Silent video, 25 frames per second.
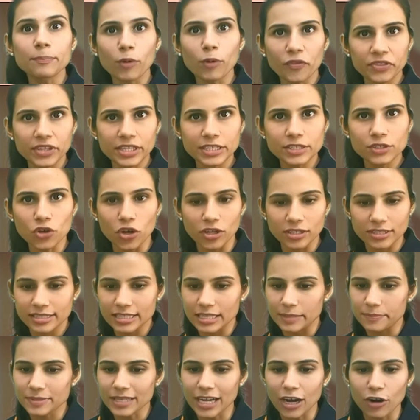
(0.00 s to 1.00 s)
upon these
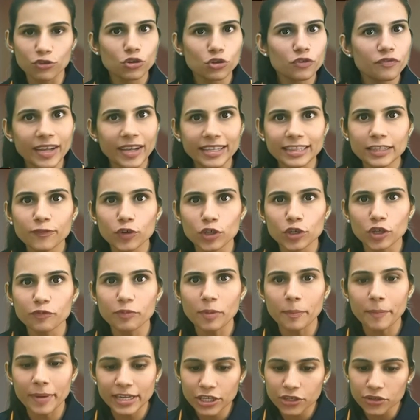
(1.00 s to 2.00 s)
concepts. How do you find the foot of
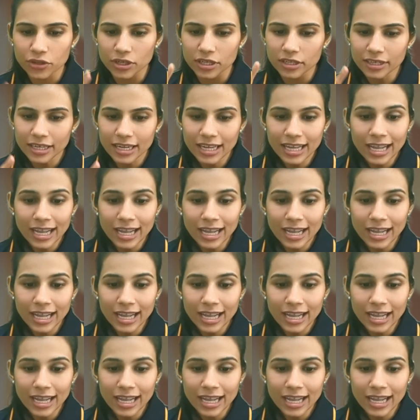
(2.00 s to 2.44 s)
perpendicular?